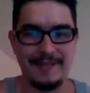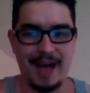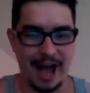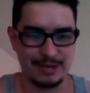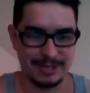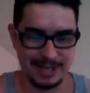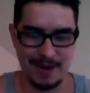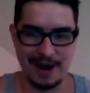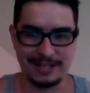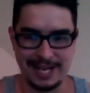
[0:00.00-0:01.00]
I just want to see
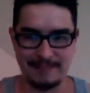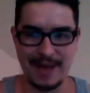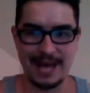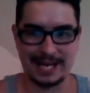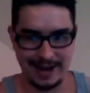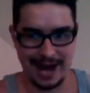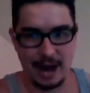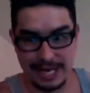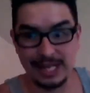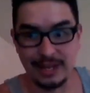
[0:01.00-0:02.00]
Brian Ortega back into how
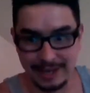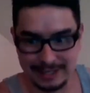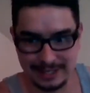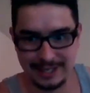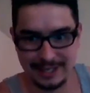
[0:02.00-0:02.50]
he looks.